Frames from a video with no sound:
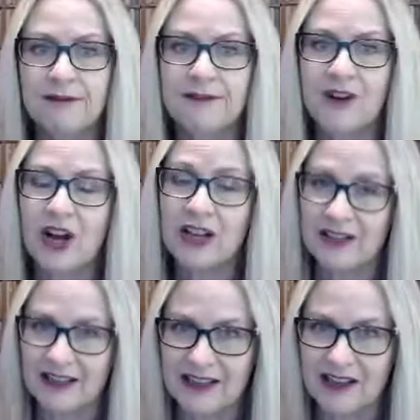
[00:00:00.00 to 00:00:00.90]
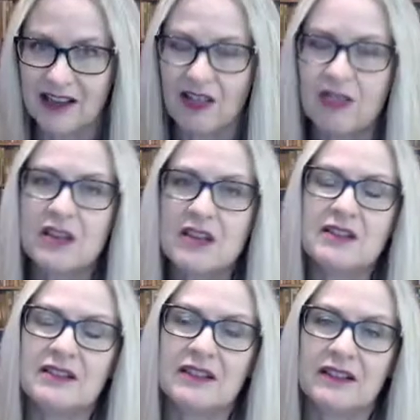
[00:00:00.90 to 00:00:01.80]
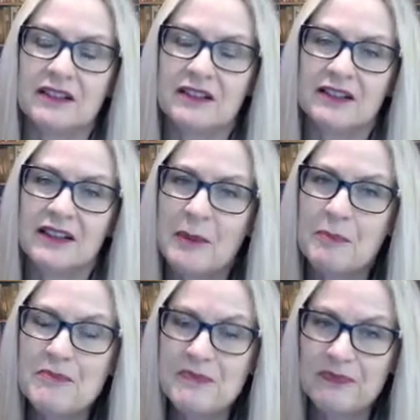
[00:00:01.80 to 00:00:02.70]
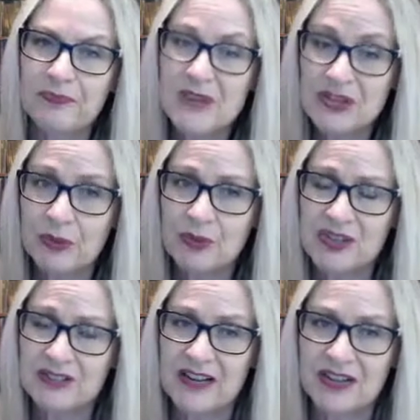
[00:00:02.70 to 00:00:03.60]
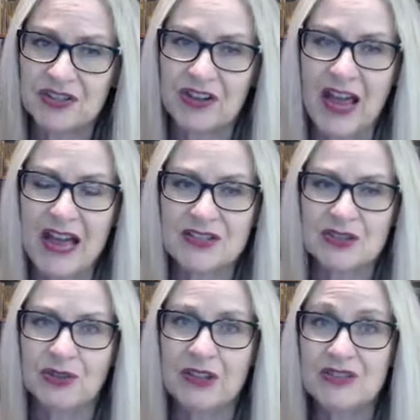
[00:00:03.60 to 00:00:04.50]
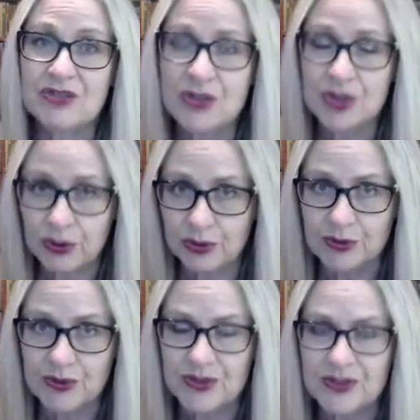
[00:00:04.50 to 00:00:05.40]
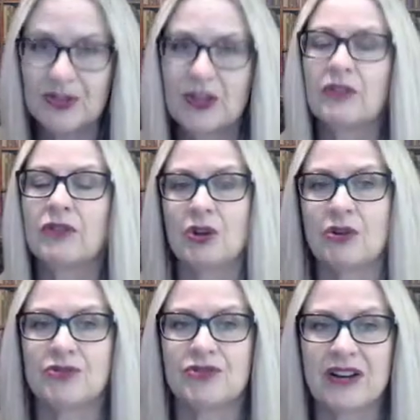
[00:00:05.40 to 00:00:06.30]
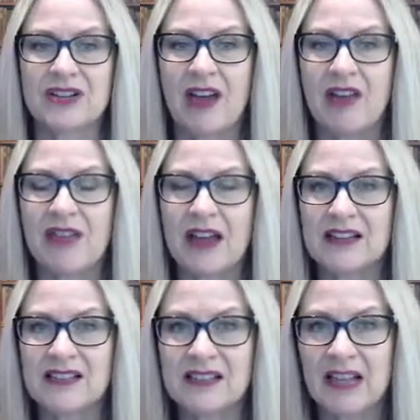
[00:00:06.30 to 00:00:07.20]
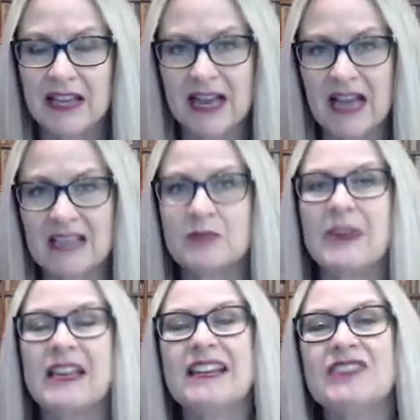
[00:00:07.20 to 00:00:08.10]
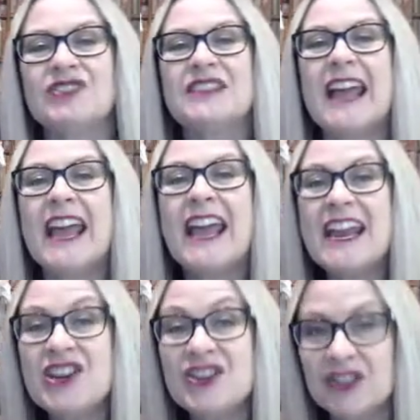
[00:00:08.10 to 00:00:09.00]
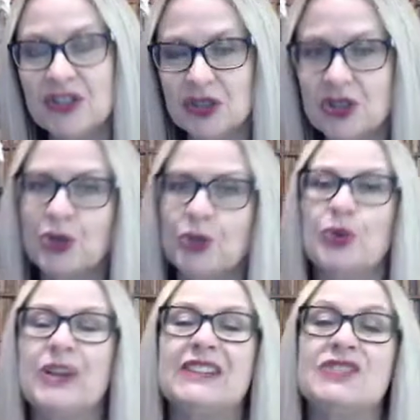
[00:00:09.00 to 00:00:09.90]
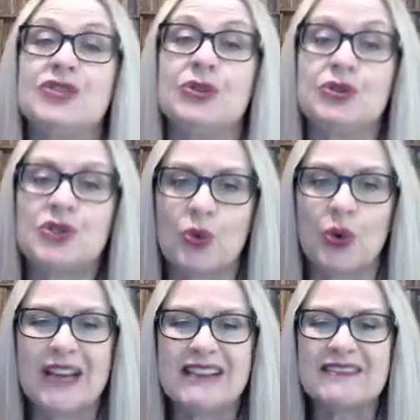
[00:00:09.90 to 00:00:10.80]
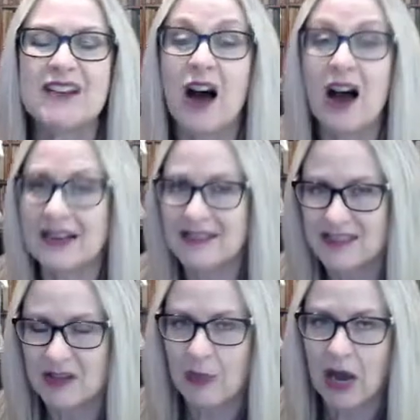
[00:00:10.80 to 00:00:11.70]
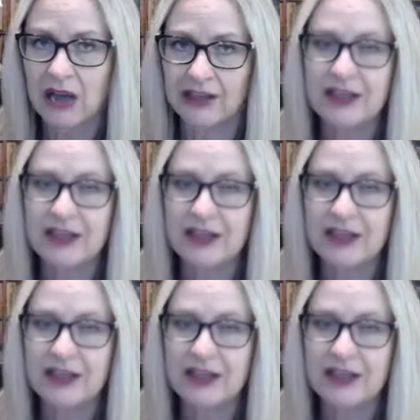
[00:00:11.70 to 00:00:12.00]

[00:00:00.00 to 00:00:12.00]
Finally, the misrepresentation has to induce the contract. That is, it has to be intended to induce or entice the party